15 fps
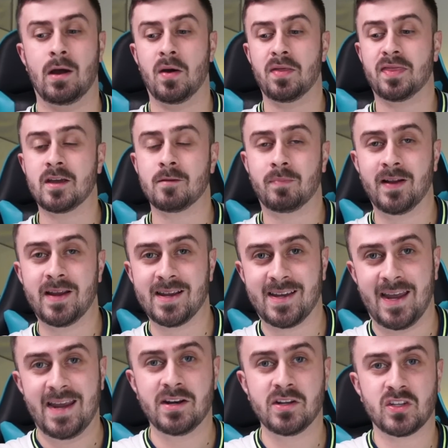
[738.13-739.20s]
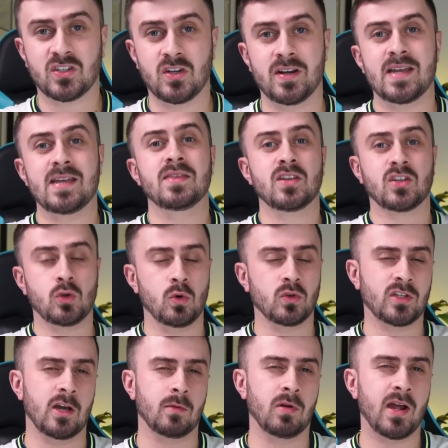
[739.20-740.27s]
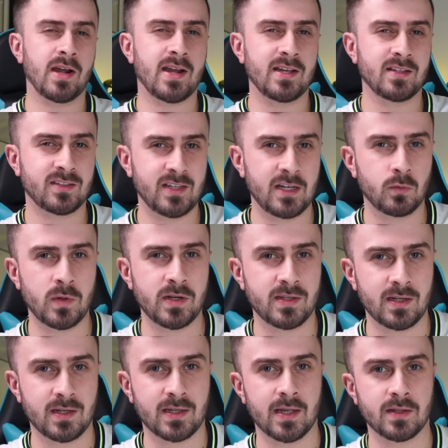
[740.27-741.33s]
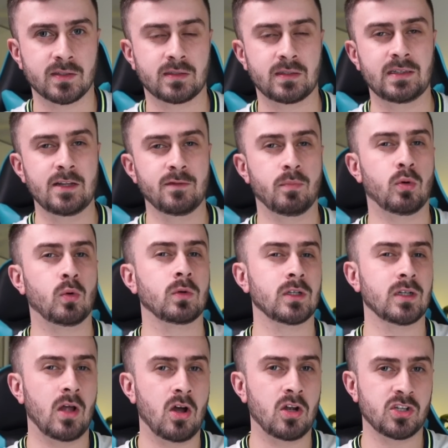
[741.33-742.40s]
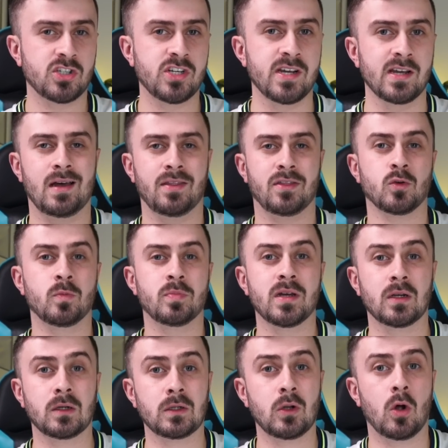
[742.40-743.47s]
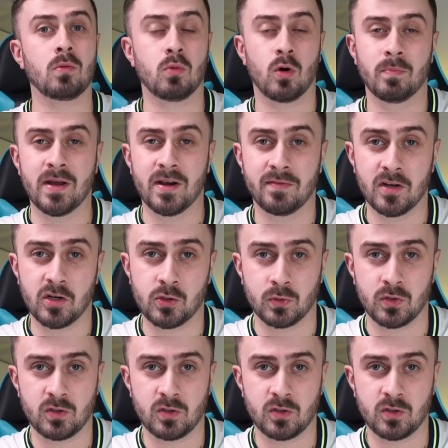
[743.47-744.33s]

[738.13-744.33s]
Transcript: I think playing Kane and Son in this sort of setup, like I said we did against Liverpool last year, I think would be a lot more beneficial to